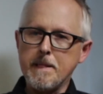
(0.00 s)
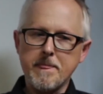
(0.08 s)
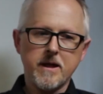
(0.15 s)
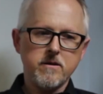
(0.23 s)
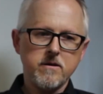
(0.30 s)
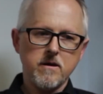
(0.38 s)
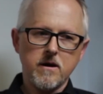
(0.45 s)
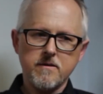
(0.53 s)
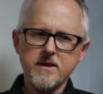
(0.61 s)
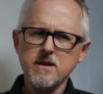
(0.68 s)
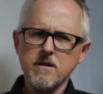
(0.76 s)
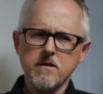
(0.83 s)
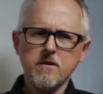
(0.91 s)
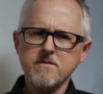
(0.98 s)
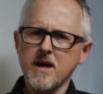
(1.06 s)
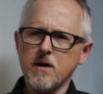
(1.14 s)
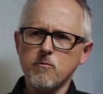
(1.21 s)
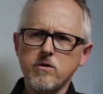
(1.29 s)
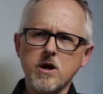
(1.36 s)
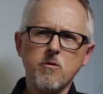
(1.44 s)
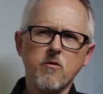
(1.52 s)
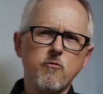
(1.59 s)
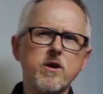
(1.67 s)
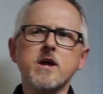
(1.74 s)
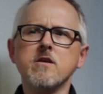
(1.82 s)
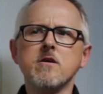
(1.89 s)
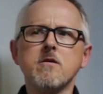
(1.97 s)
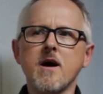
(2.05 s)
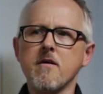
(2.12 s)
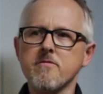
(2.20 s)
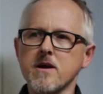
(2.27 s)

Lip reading: and I think a lot of time no one really knew how